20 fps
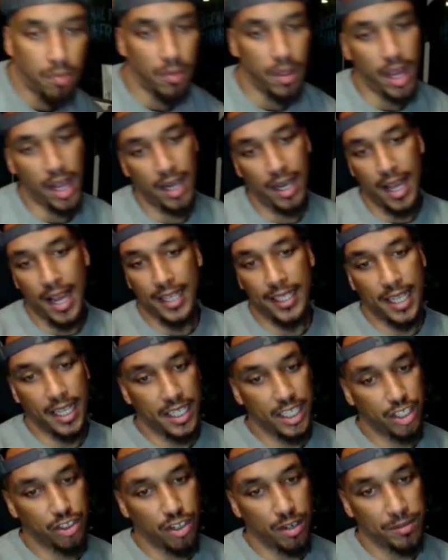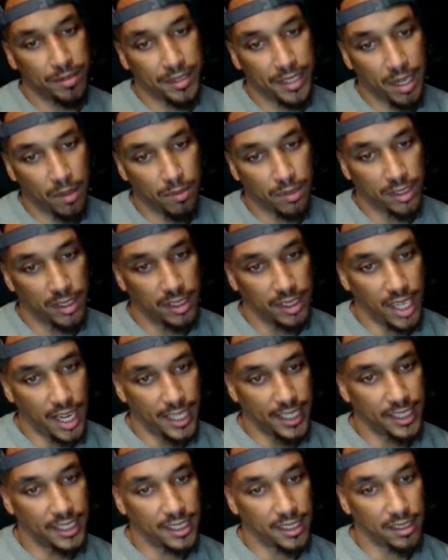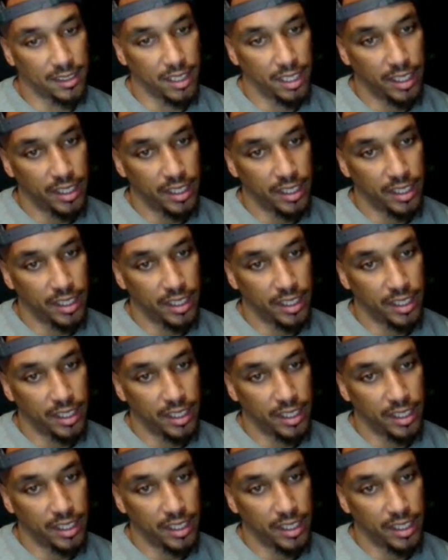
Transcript: I like that description. That was nice.